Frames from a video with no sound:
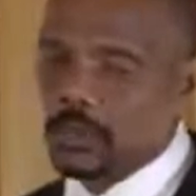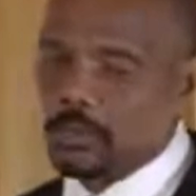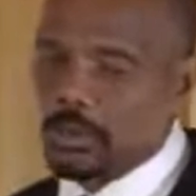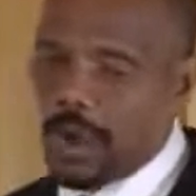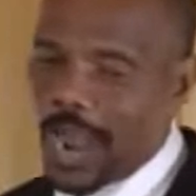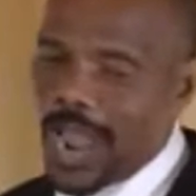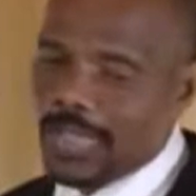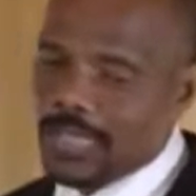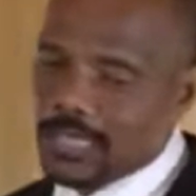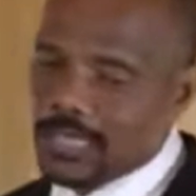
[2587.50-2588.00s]

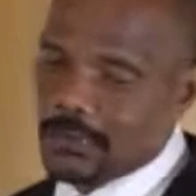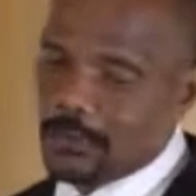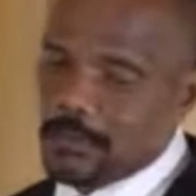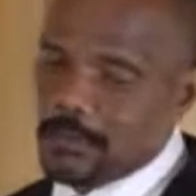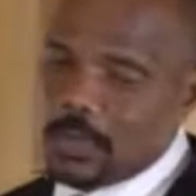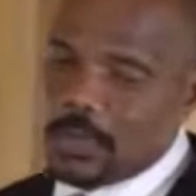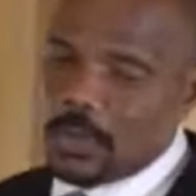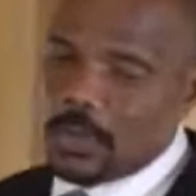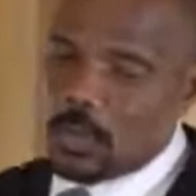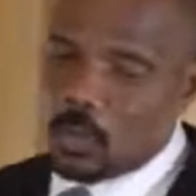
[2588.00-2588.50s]
Christ
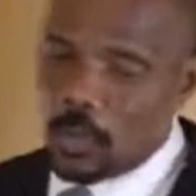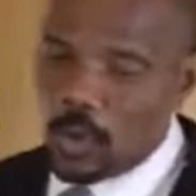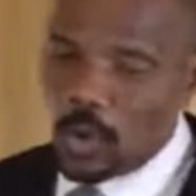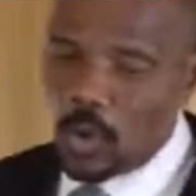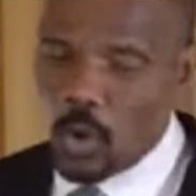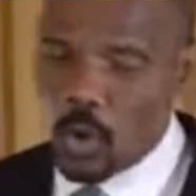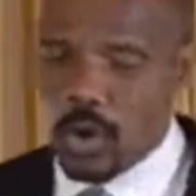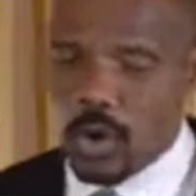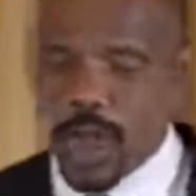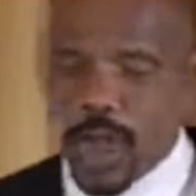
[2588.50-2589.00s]
who,
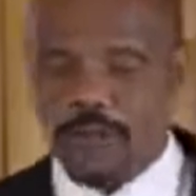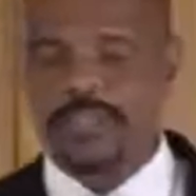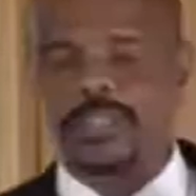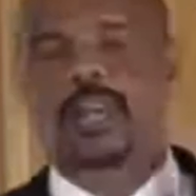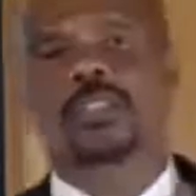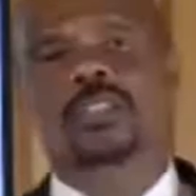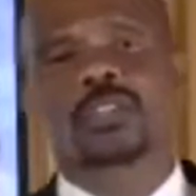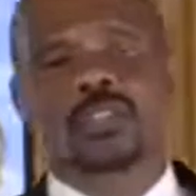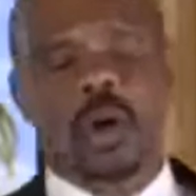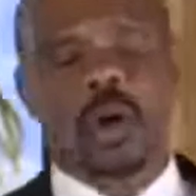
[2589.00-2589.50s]
who loves
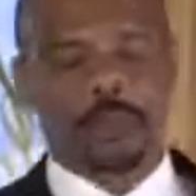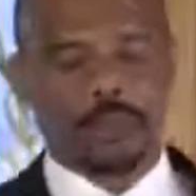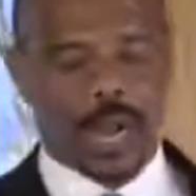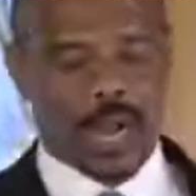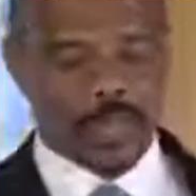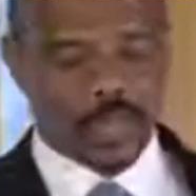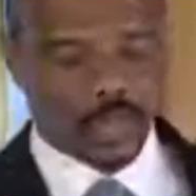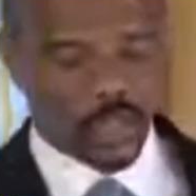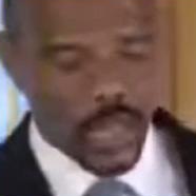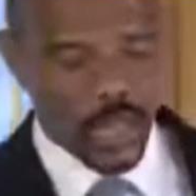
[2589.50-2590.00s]
us so
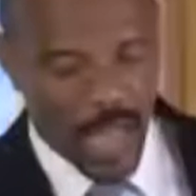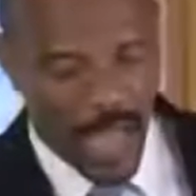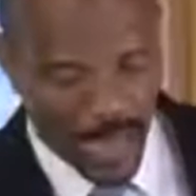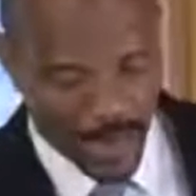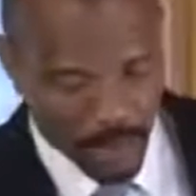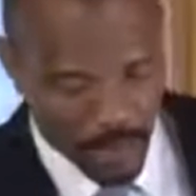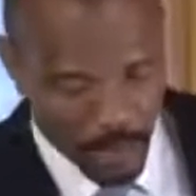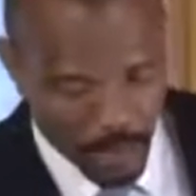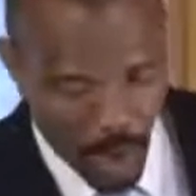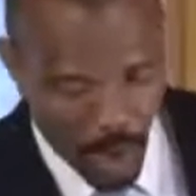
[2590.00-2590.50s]
much
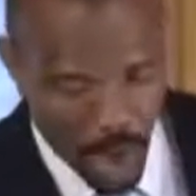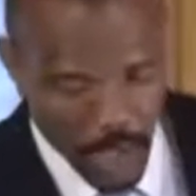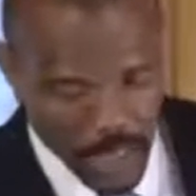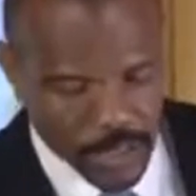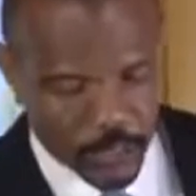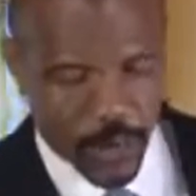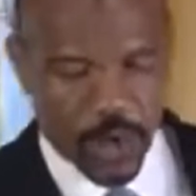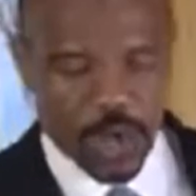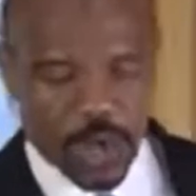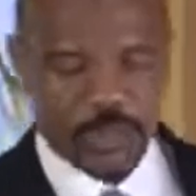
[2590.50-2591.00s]
and longs
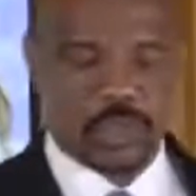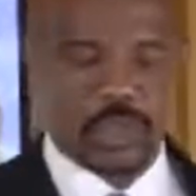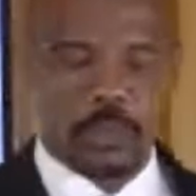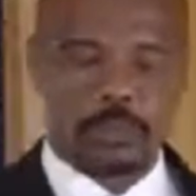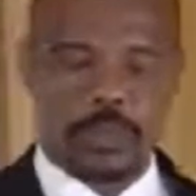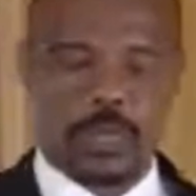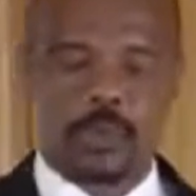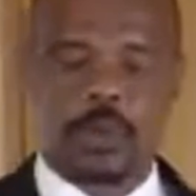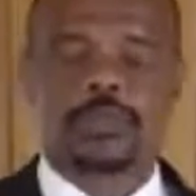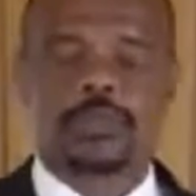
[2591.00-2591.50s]
for us to
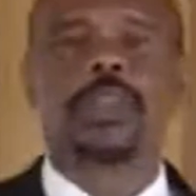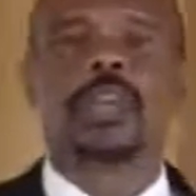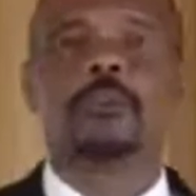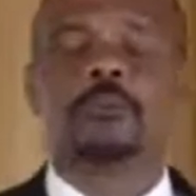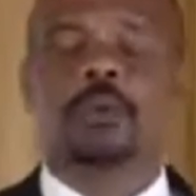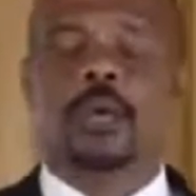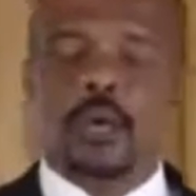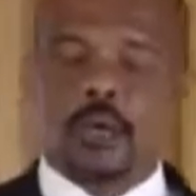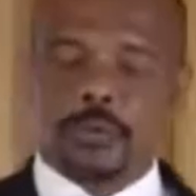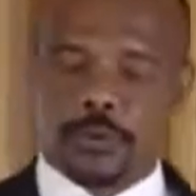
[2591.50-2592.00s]
be with him
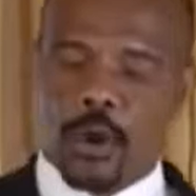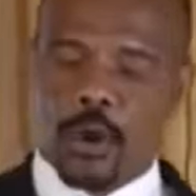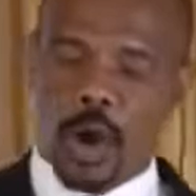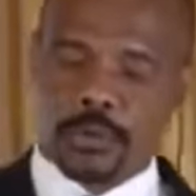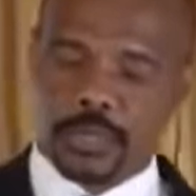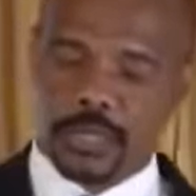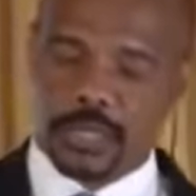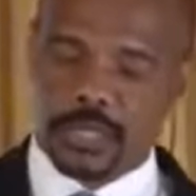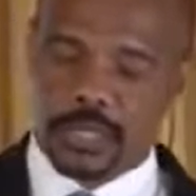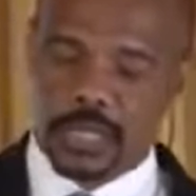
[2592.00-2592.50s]
throughout
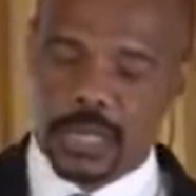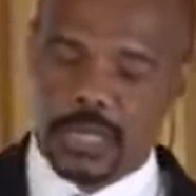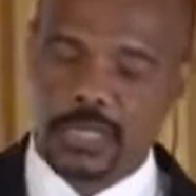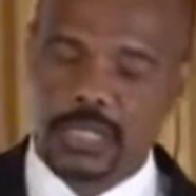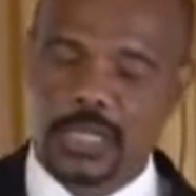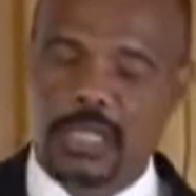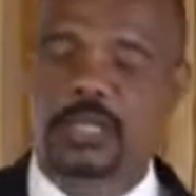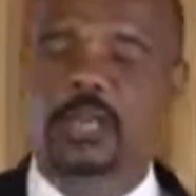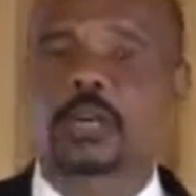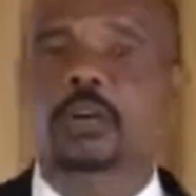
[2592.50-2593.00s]

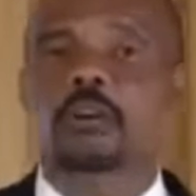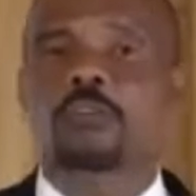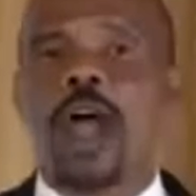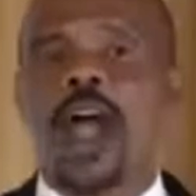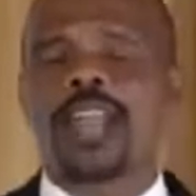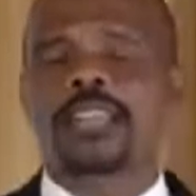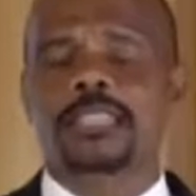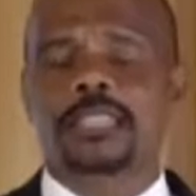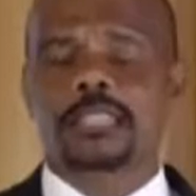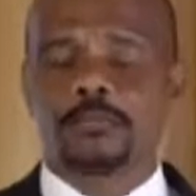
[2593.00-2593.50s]
eternity. The
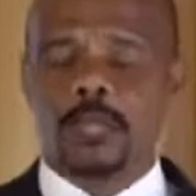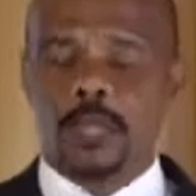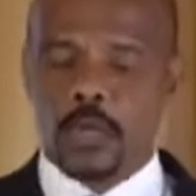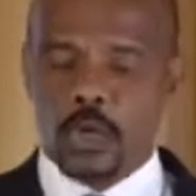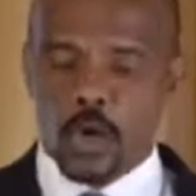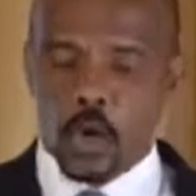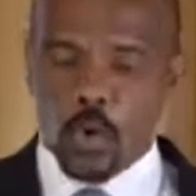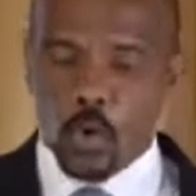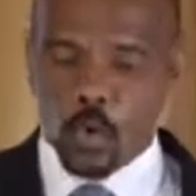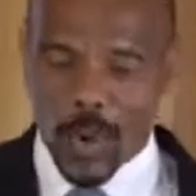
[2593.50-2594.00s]
Christ
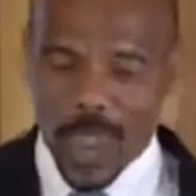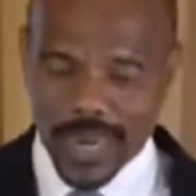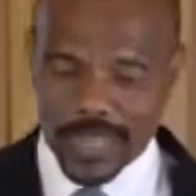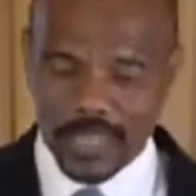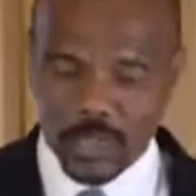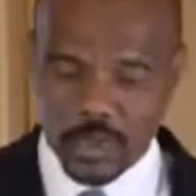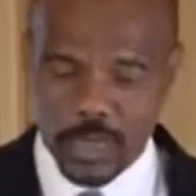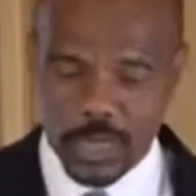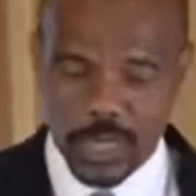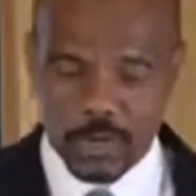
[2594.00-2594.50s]
who went
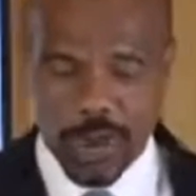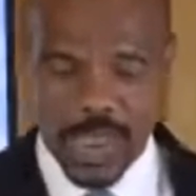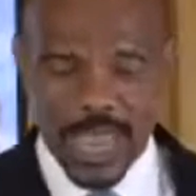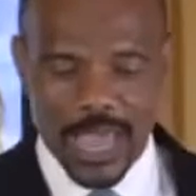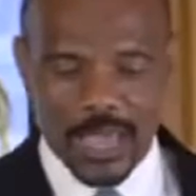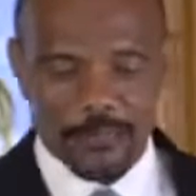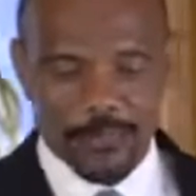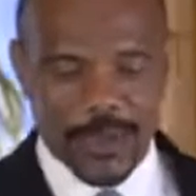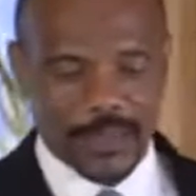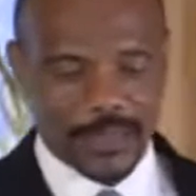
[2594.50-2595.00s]
into the
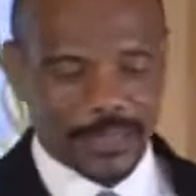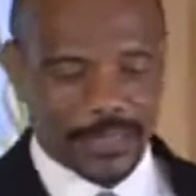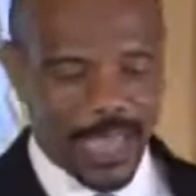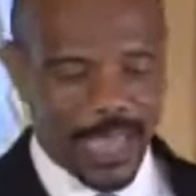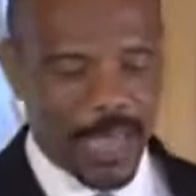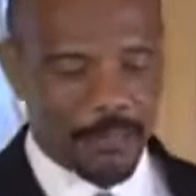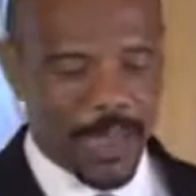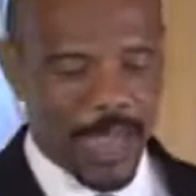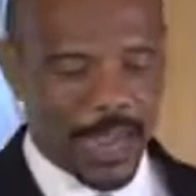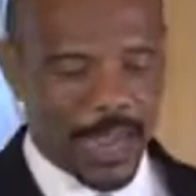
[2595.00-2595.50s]
grave and
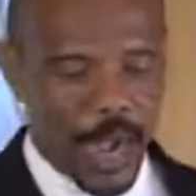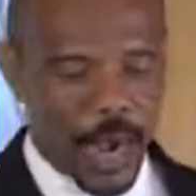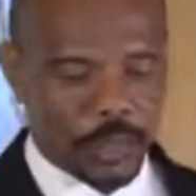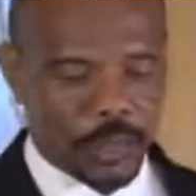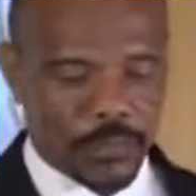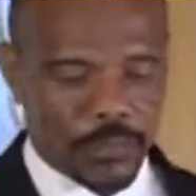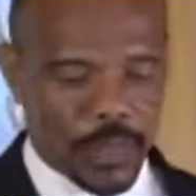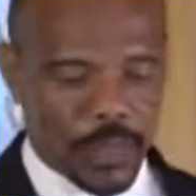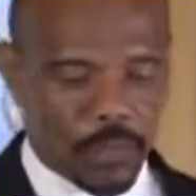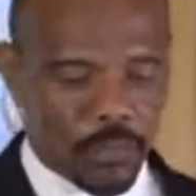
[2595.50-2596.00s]
came back out of
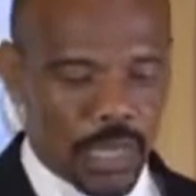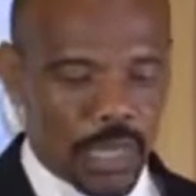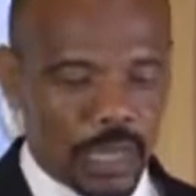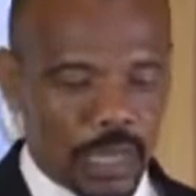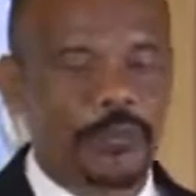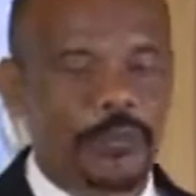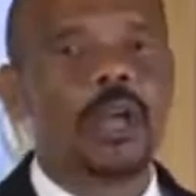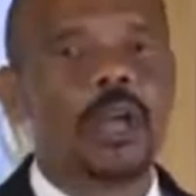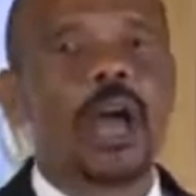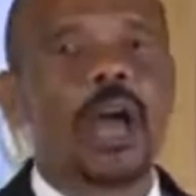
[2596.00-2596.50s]
the grave
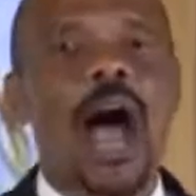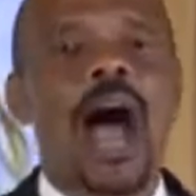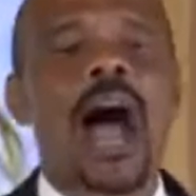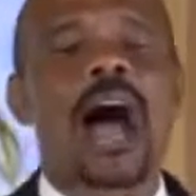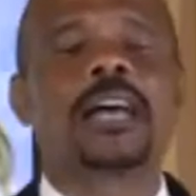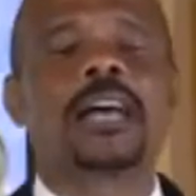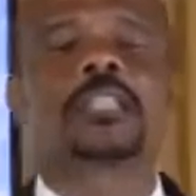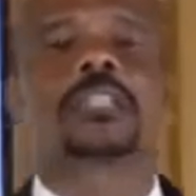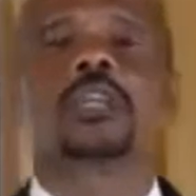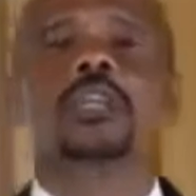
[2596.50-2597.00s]

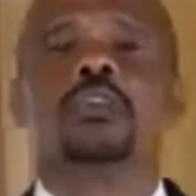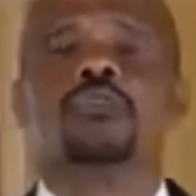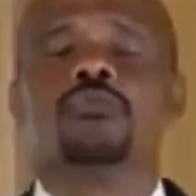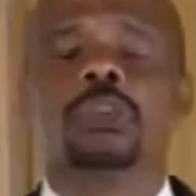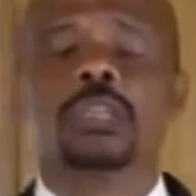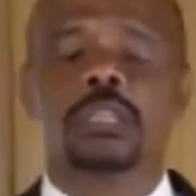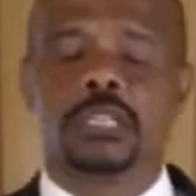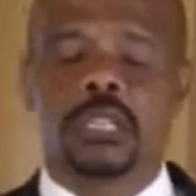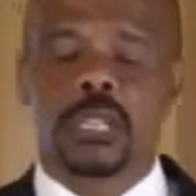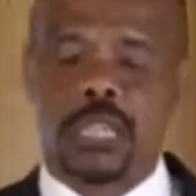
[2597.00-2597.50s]
has
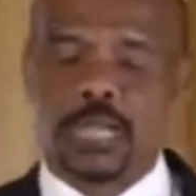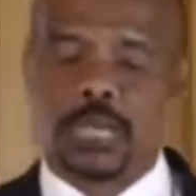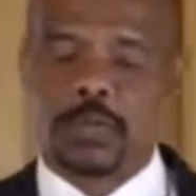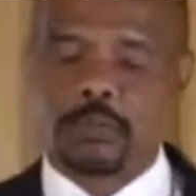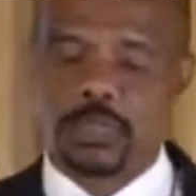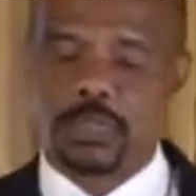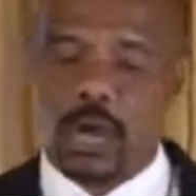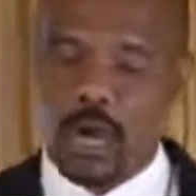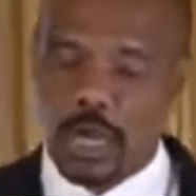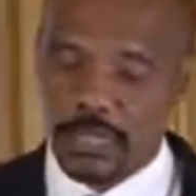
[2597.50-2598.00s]
redeemed
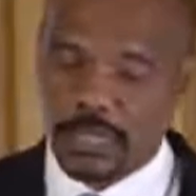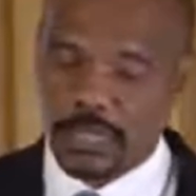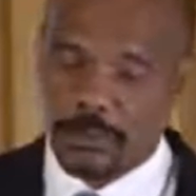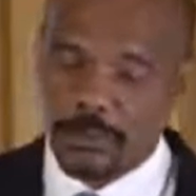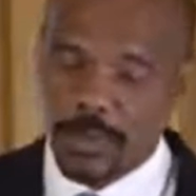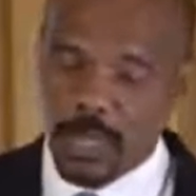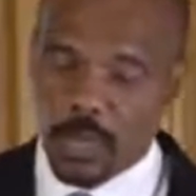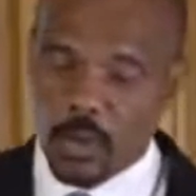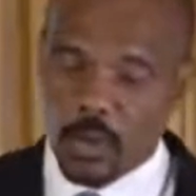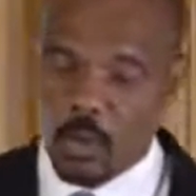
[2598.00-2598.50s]
us.
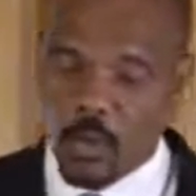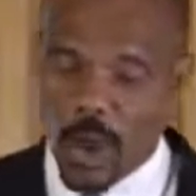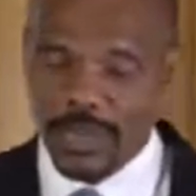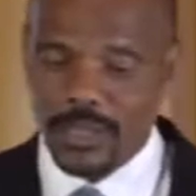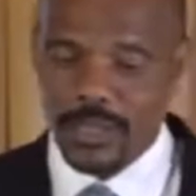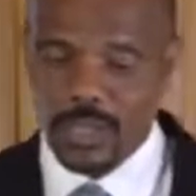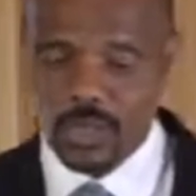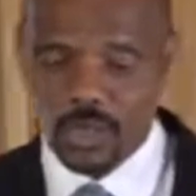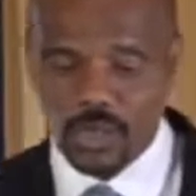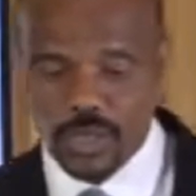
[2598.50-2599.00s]
What
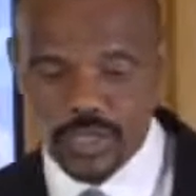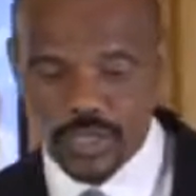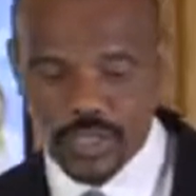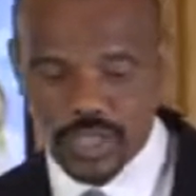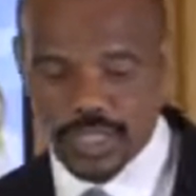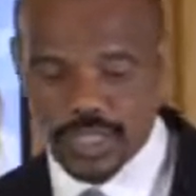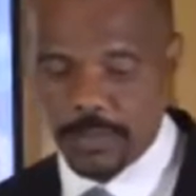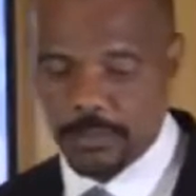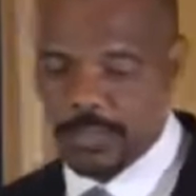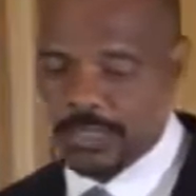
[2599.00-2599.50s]
did Jesus
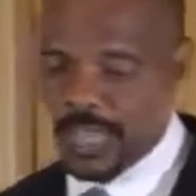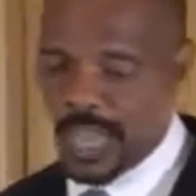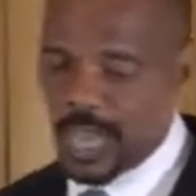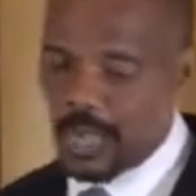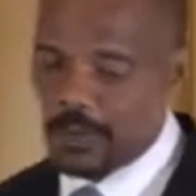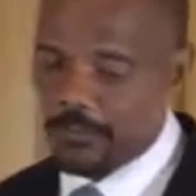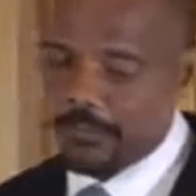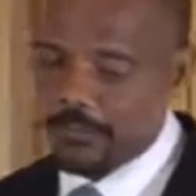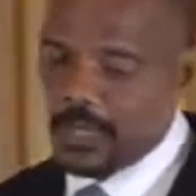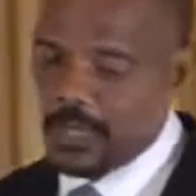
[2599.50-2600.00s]
himself
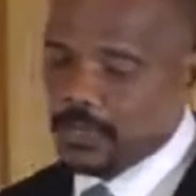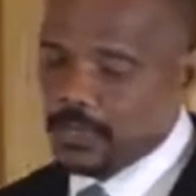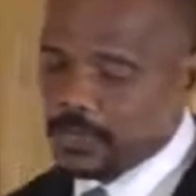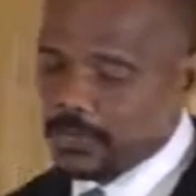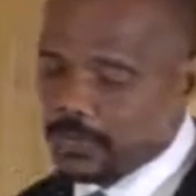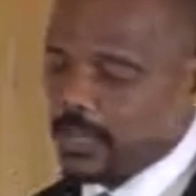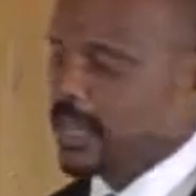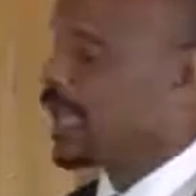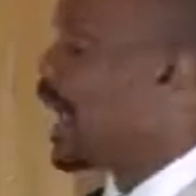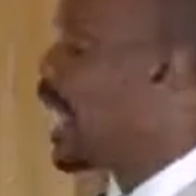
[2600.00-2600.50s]

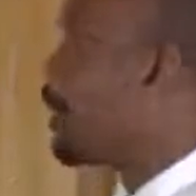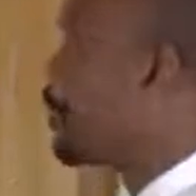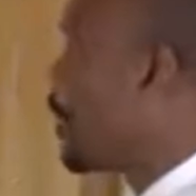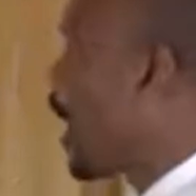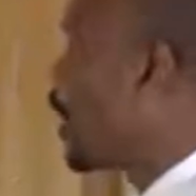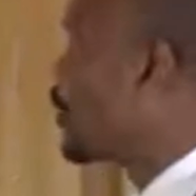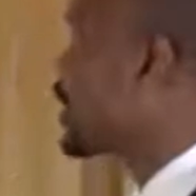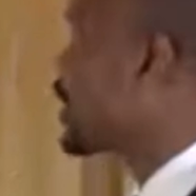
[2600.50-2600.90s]
say about